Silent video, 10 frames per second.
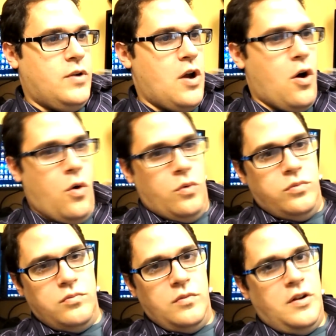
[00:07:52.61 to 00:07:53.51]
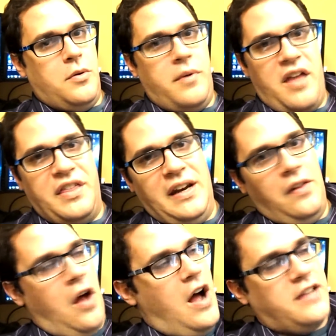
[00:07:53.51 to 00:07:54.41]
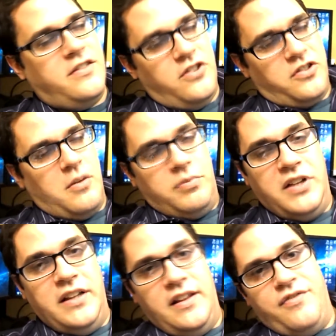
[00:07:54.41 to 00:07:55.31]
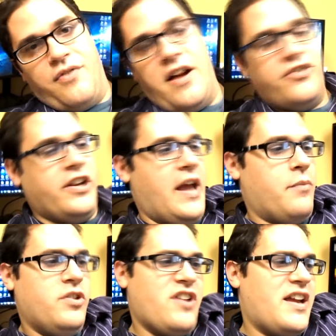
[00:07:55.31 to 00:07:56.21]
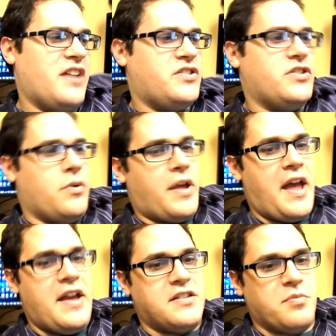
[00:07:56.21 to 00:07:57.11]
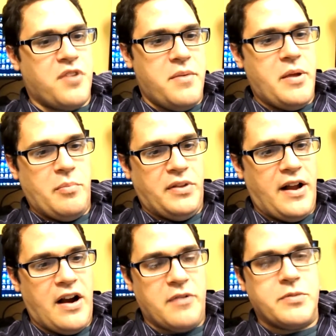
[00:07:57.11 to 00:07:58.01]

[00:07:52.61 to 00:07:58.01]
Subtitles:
No, you know, nothing unlocked, just completely fresh again, which I guess is okay. As a premium player, I